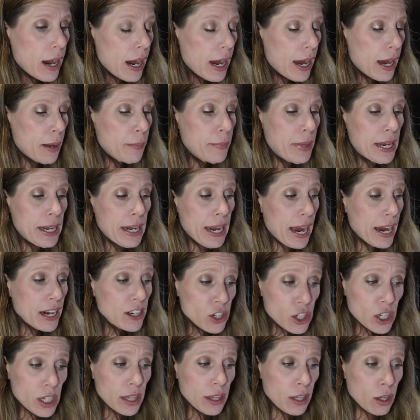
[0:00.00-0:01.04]
And
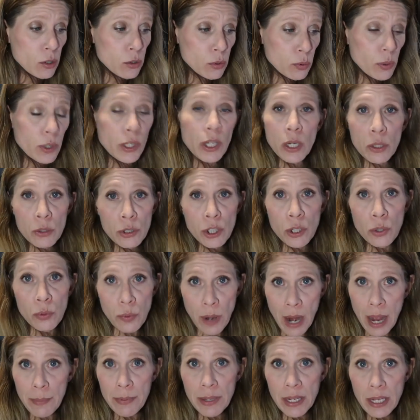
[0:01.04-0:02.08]
actually those will go to
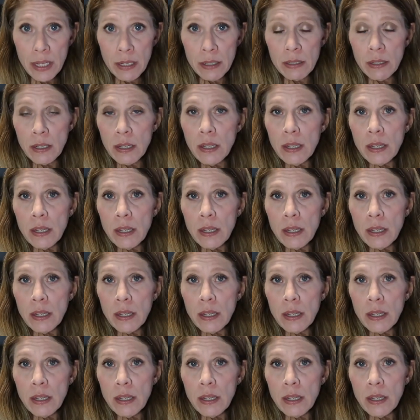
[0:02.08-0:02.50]
Robbie